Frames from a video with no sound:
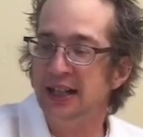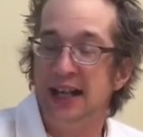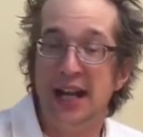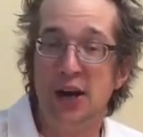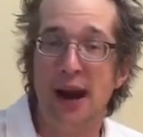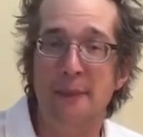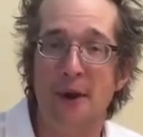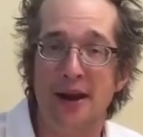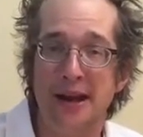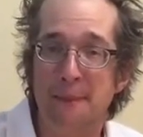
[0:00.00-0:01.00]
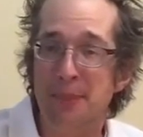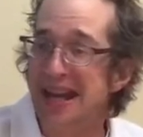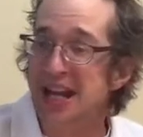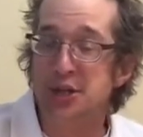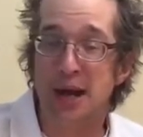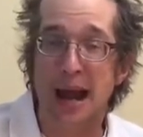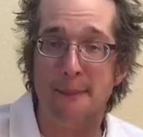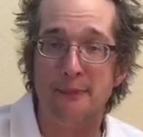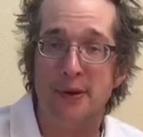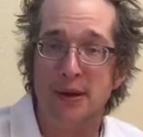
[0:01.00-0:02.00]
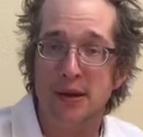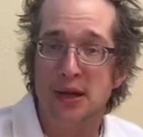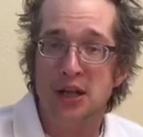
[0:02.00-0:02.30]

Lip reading: Here I bought a bee trap